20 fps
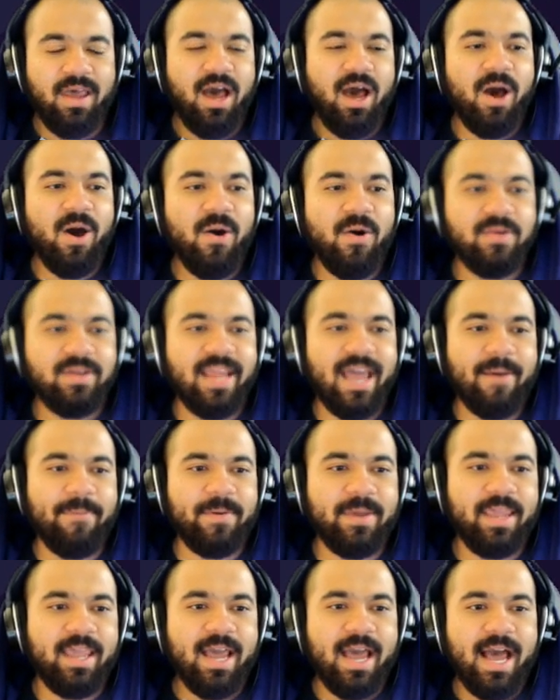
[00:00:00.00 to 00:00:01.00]
Oh,
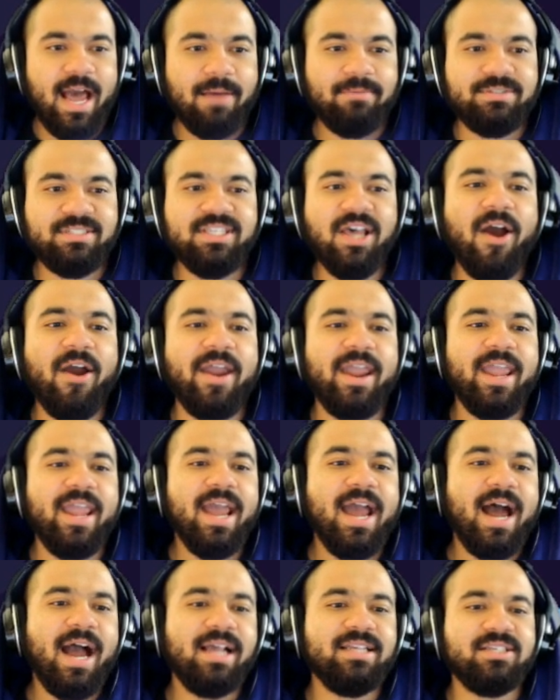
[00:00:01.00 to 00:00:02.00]
Nebby! I'm sorry.
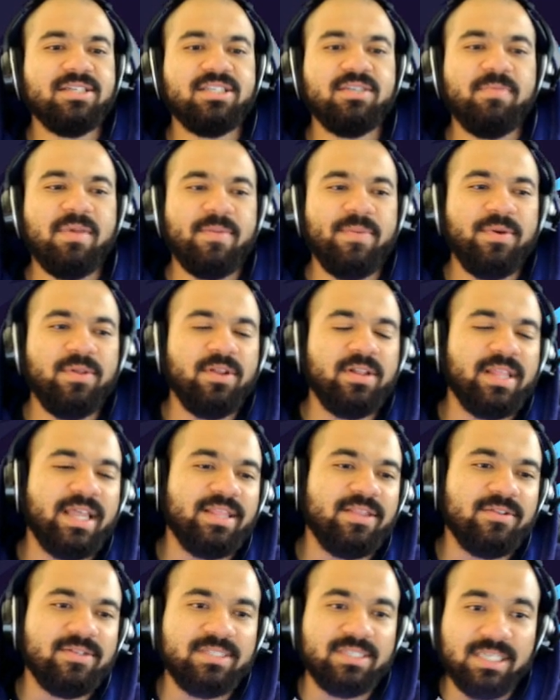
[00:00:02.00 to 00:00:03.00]
I saw some people who look like
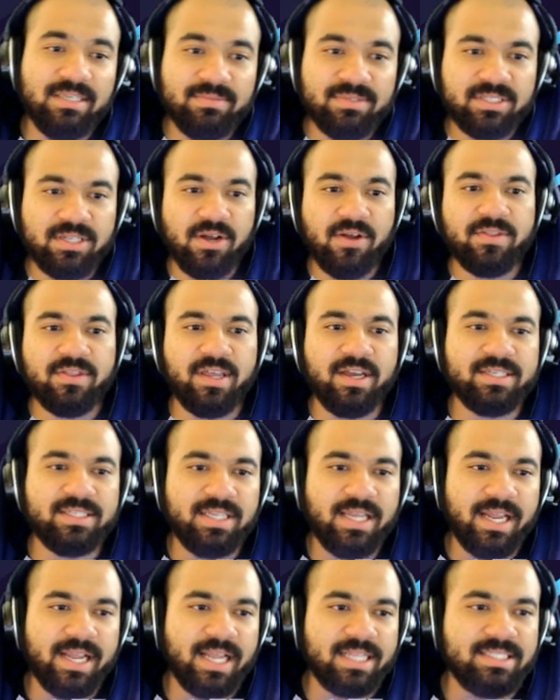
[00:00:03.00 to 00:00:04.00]
those Team Skull thugs
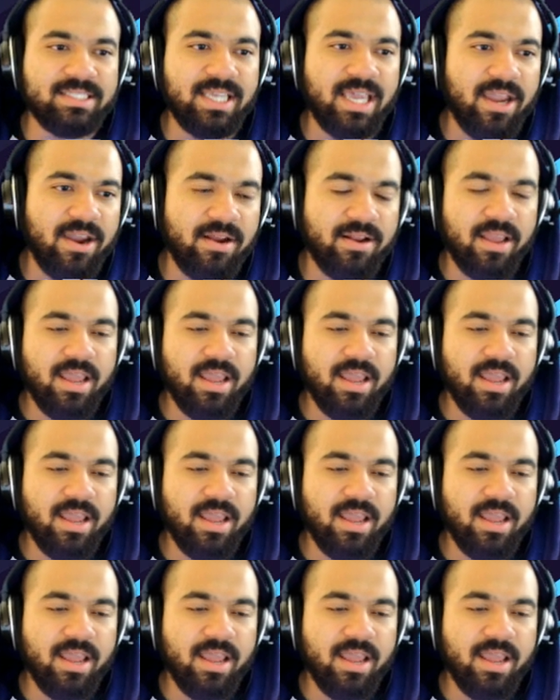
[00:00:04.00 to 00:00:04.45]
and I got scared.